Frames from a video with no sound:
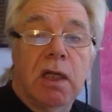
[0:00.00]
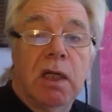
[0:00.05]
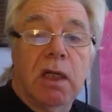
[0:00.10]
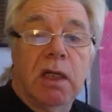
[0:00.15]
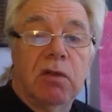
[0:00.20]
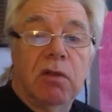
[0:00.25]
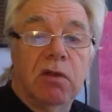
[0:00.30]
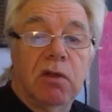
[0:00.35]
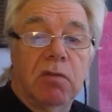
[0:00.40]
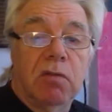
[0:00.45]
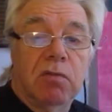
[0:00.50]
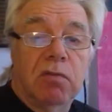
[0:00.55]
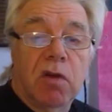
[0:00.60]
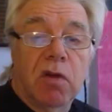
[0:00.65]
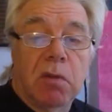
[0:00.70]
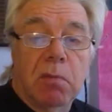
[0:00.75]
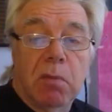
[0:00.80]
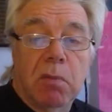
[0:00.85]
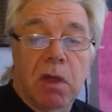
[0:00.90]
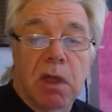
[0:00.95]
and you can
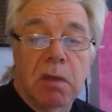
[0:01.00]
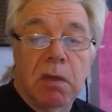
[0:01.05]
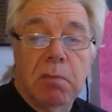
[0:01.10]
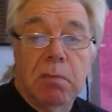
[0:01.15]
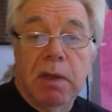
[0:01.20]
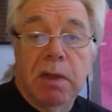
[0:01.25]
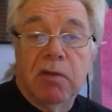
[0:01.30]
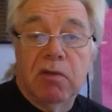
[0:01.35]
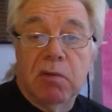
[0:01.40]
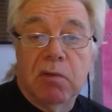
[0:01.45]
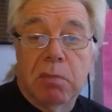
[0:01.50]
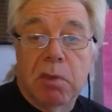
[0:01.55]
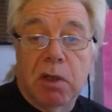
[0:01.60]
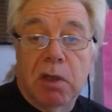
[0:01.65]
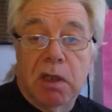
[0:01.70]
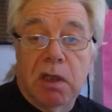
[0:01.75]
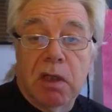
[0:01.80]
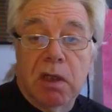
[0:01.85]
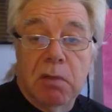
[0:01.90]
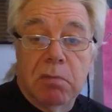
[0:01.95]
find my Better
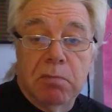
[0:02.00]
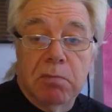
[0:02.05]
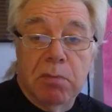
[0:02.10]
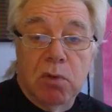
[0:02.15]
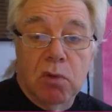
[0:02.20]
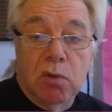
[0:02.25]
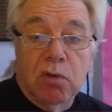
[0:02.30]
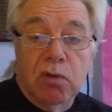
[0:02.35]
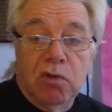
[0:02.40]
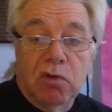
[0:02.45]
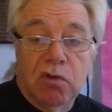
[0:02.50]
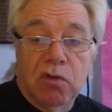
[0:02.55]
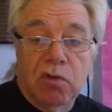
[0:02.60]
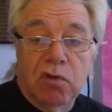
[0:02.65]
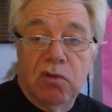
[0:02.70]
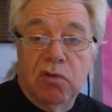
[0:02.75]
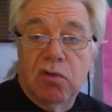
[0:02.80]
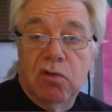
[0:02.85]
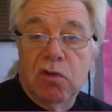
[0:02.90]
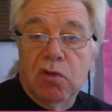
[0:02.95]
Biking books
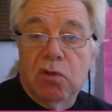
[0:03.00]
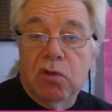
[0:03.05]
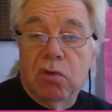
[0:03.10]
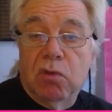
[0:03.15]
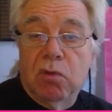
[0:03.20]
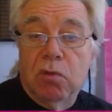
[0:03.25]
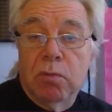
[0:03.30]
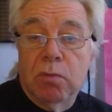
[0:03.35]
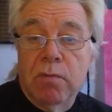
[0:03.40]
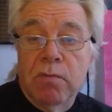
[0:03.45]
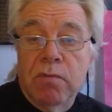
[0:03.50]
too.